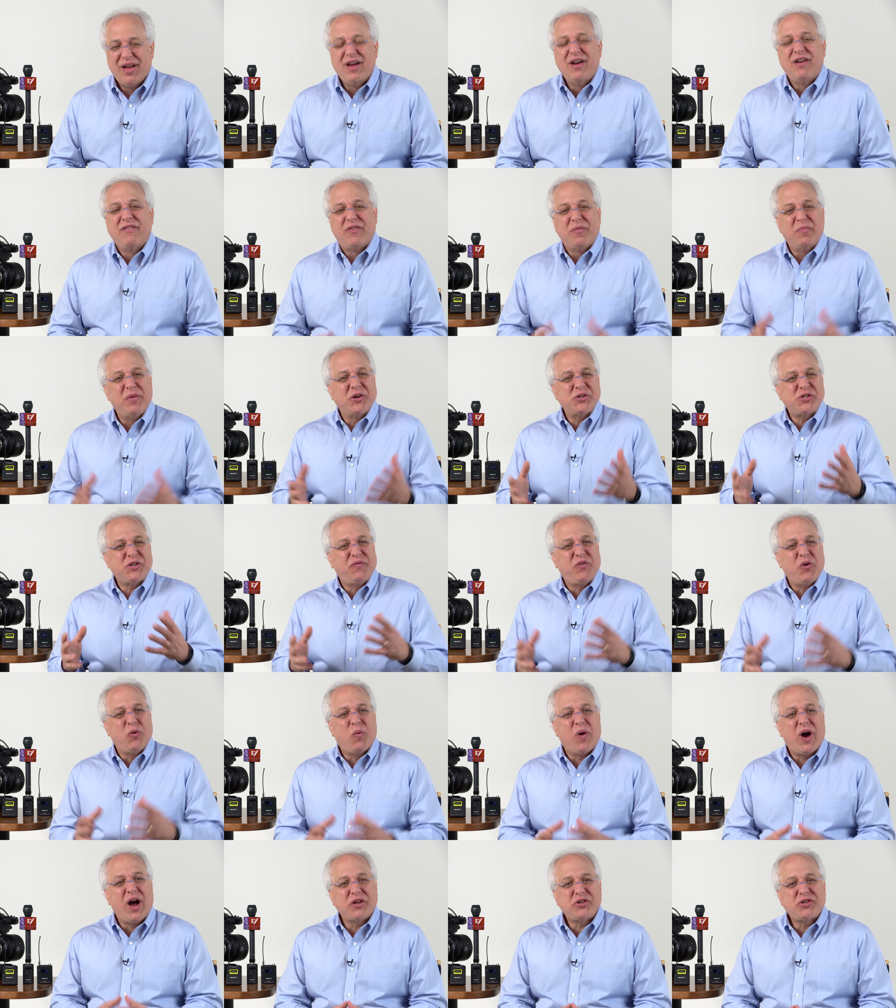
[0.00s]
For most of you
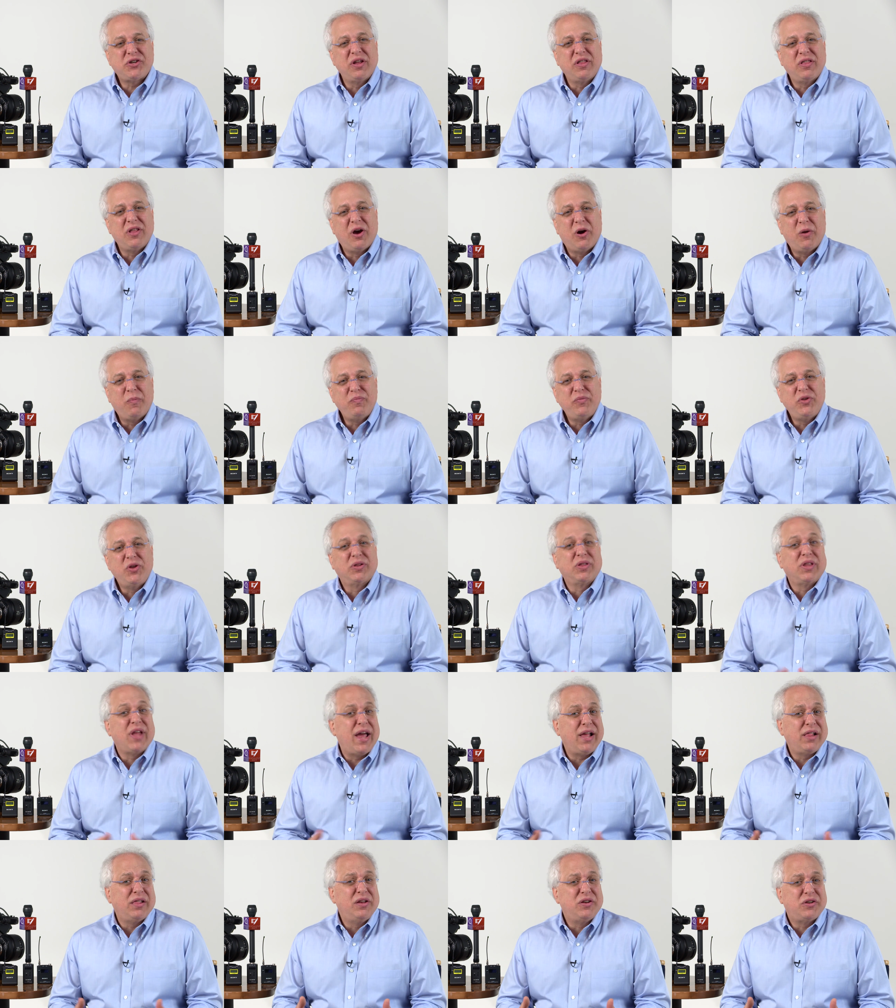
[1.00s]
watching, though, you'll
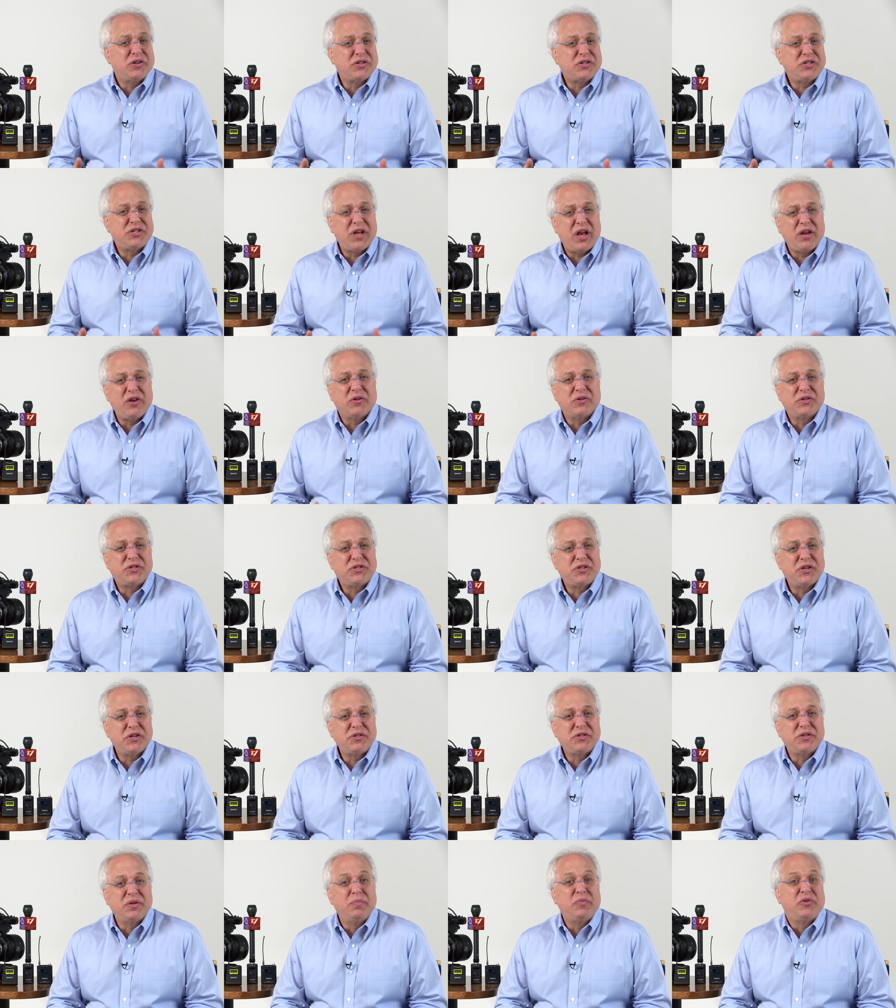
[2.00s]
likely just set your
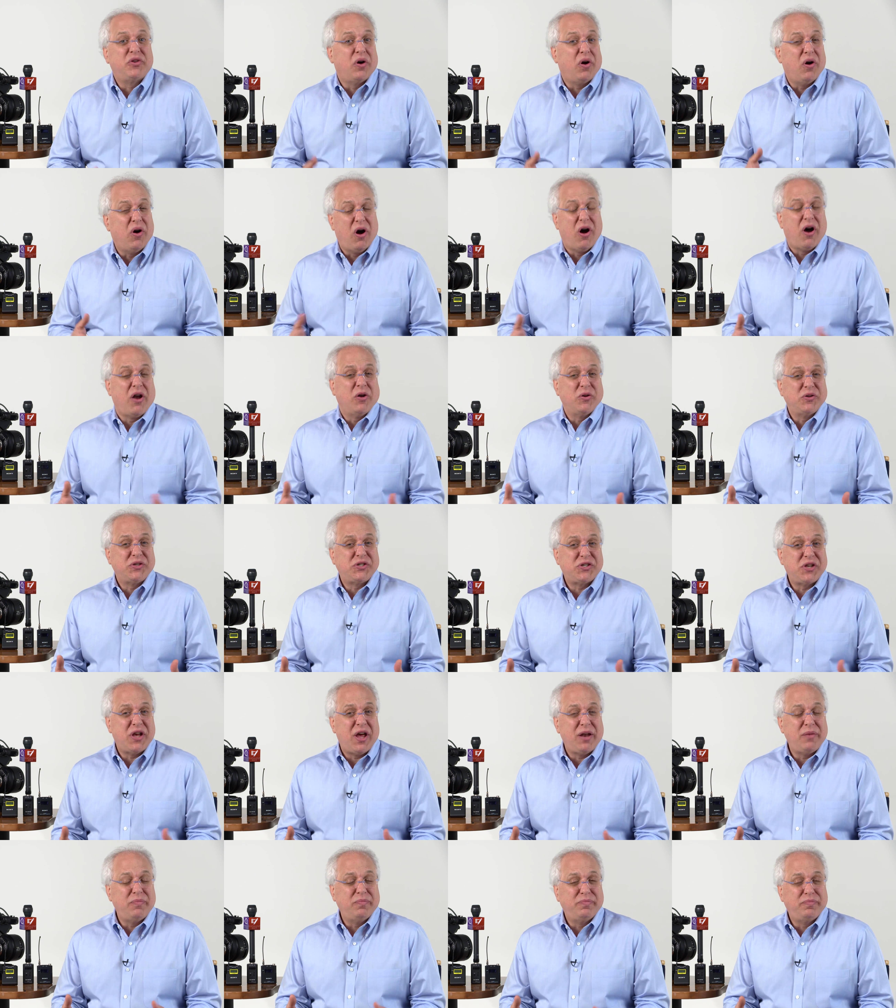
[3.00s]
system to auto
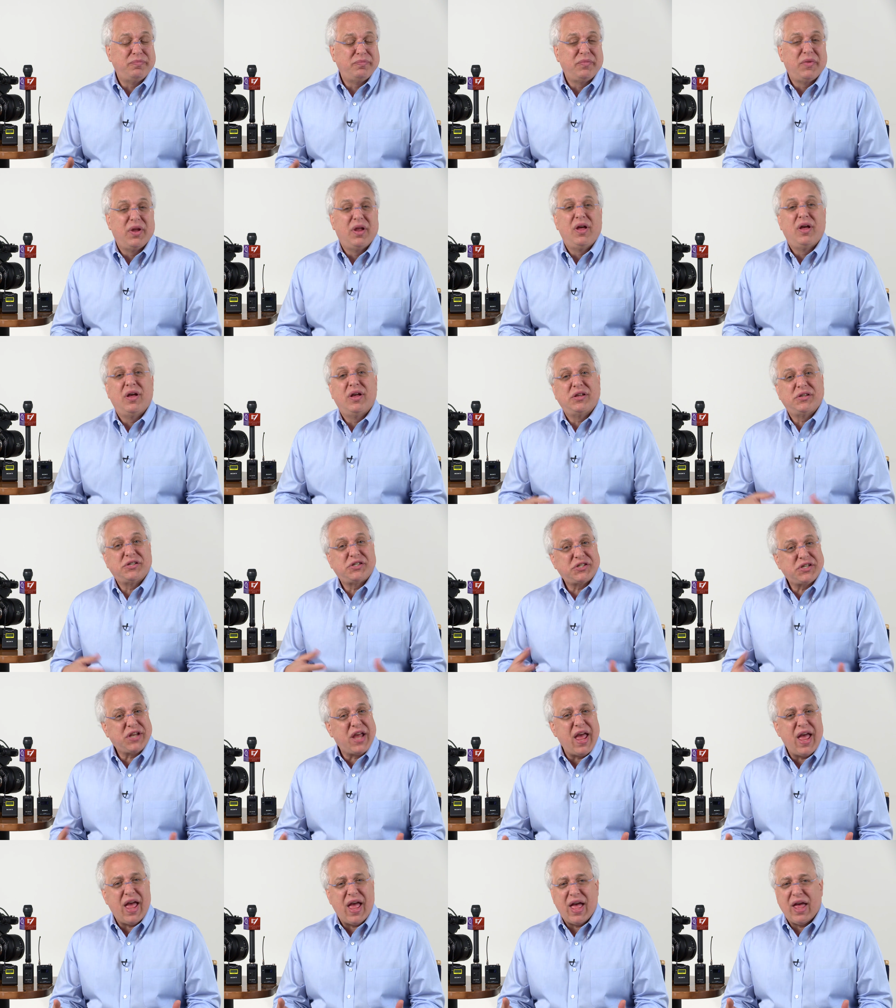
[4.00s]
set,
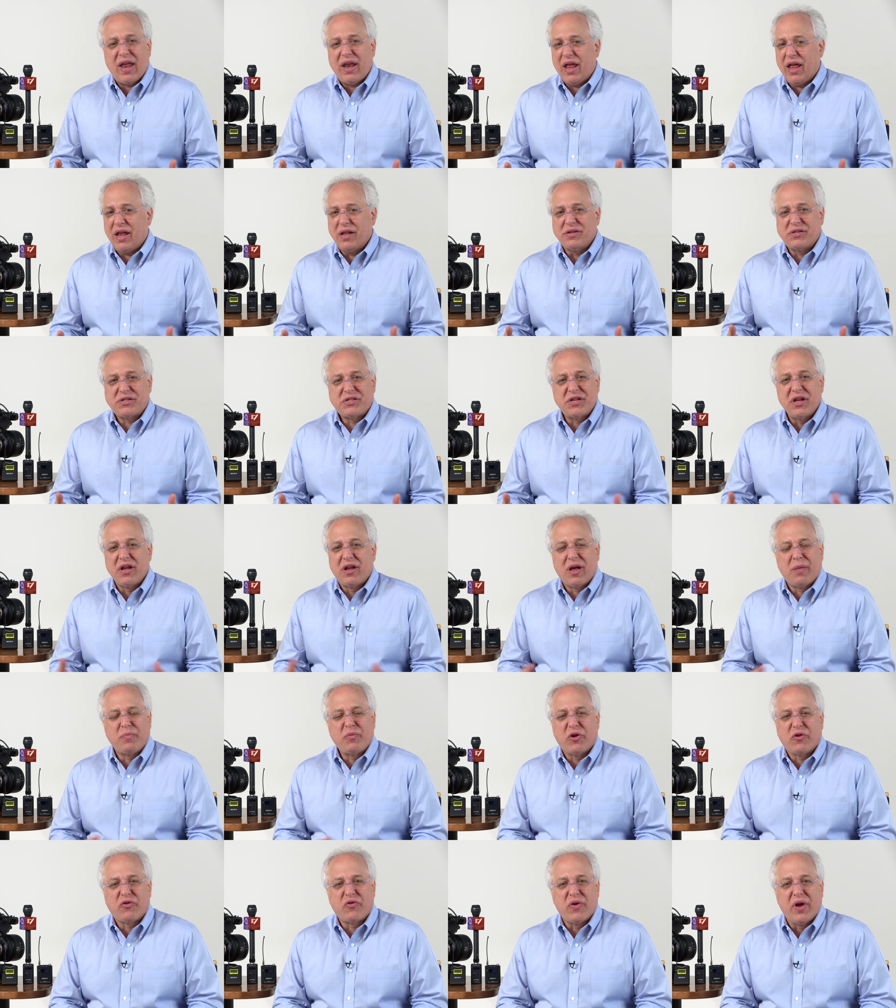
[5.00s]
scan and sync up
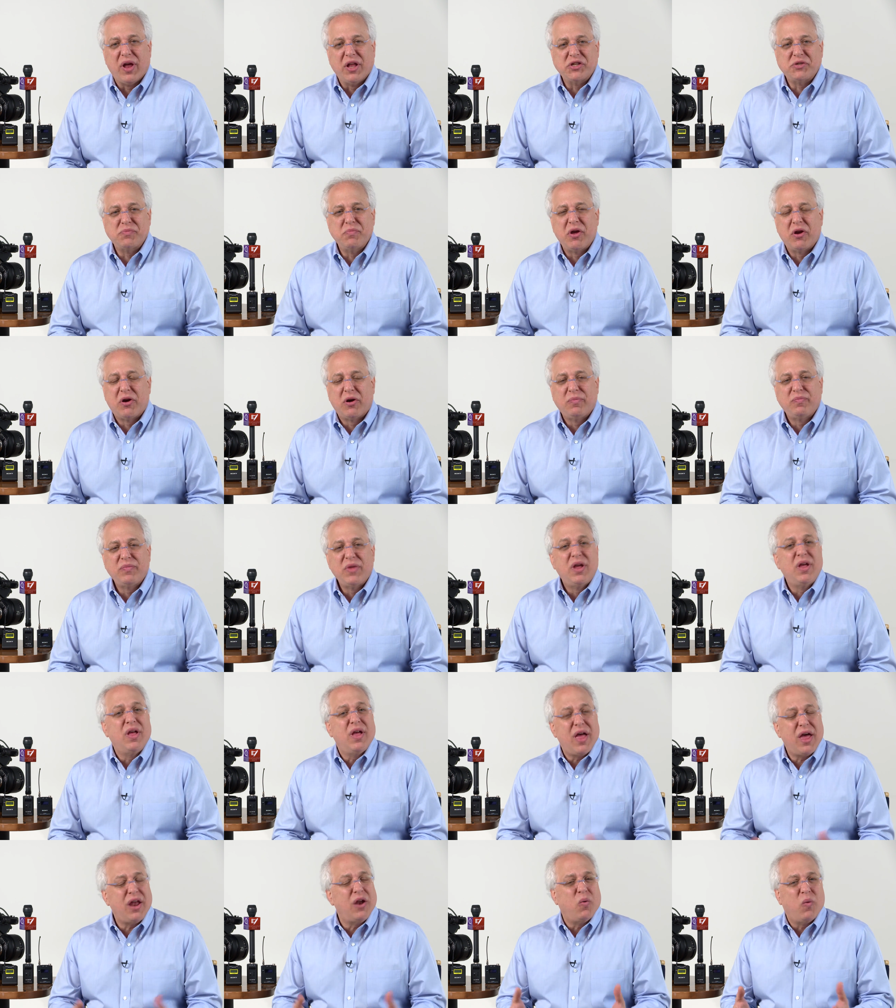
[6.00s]
your transmitter,
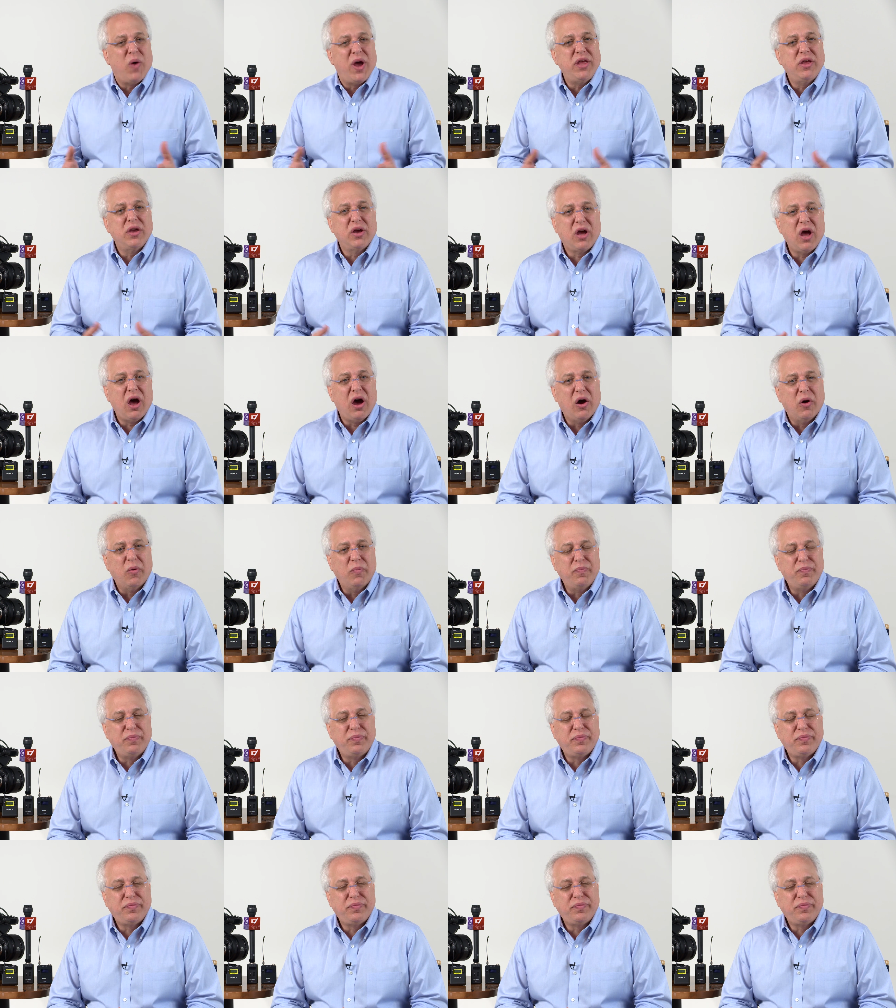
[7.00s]
and away you go.